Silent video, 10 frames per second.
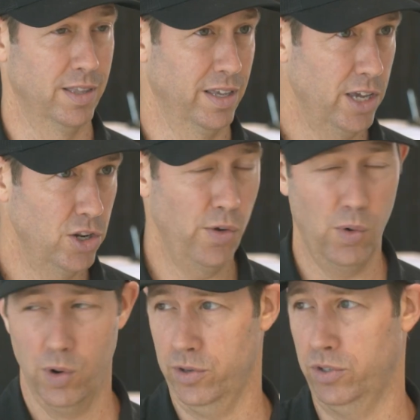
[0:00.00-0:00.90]
in the
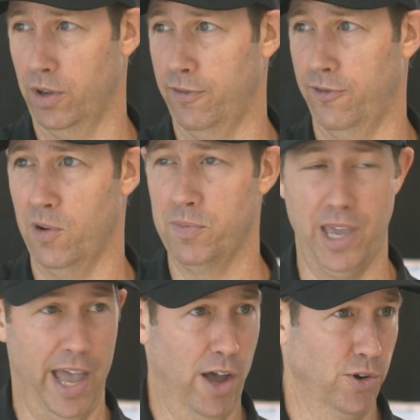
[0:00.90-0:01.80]
indoors from
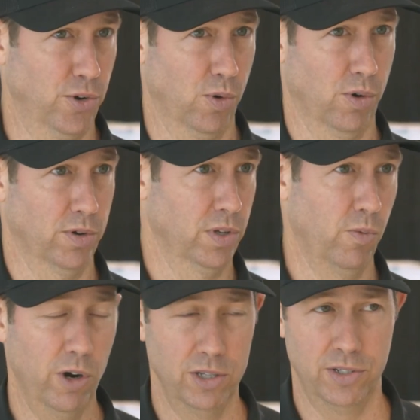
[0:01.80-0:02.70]
the outdoors.
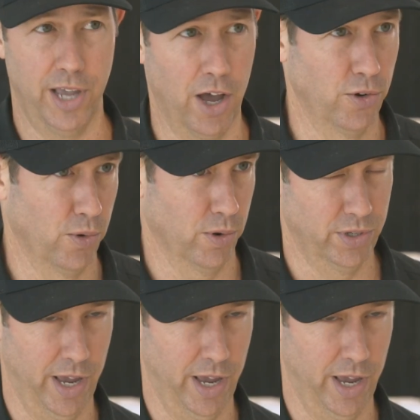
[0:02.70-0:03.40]
And what does the outdoors